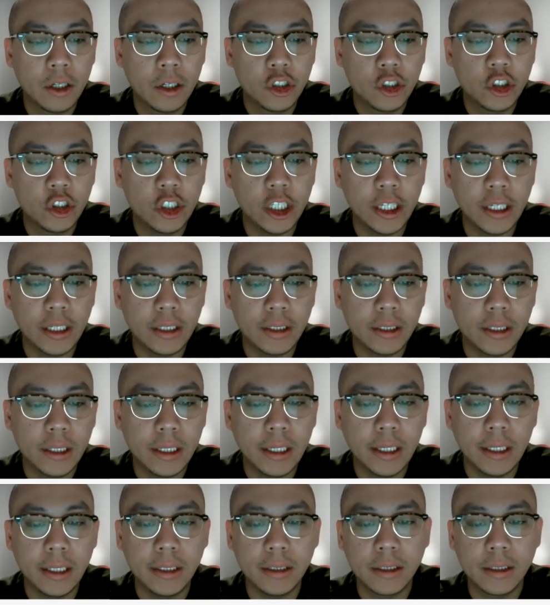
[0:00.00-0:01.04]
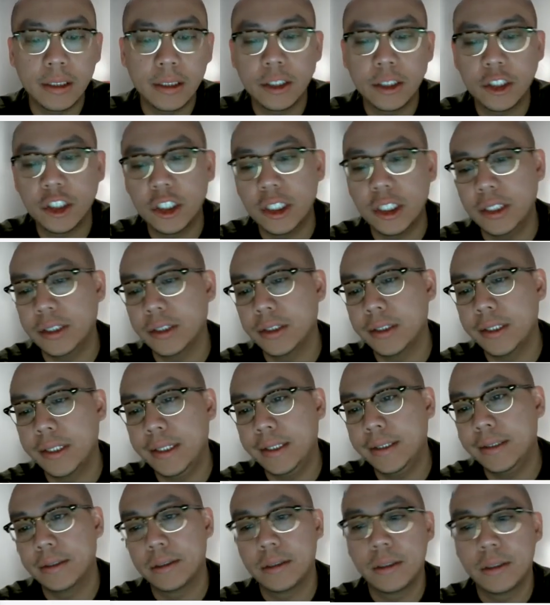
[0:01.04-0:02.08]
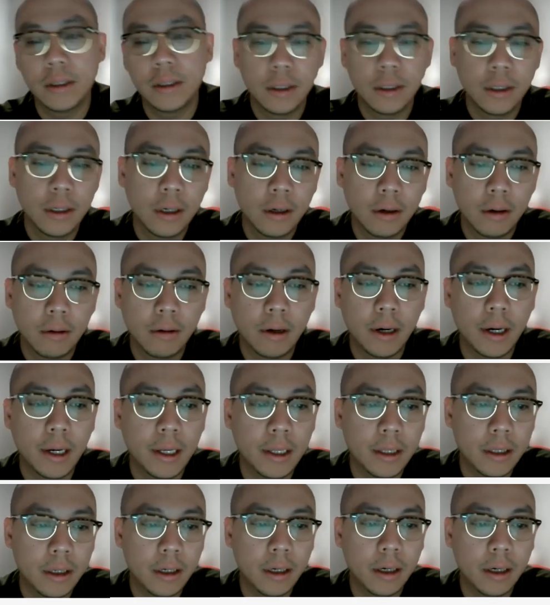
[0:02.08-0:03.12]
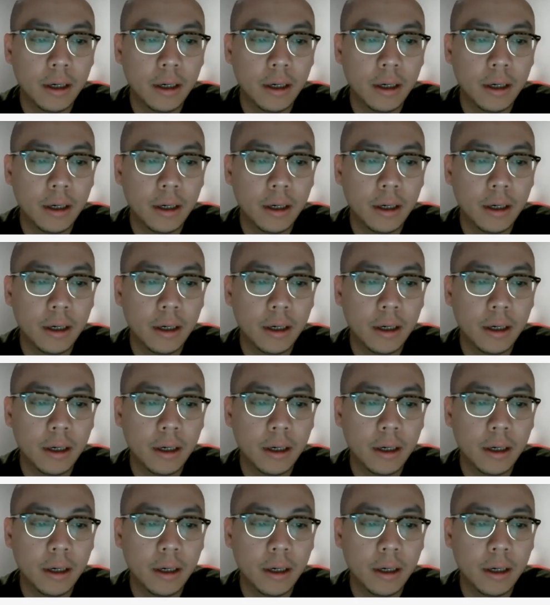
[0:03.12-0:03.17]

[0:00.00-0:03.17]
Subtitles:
She's, he's, right?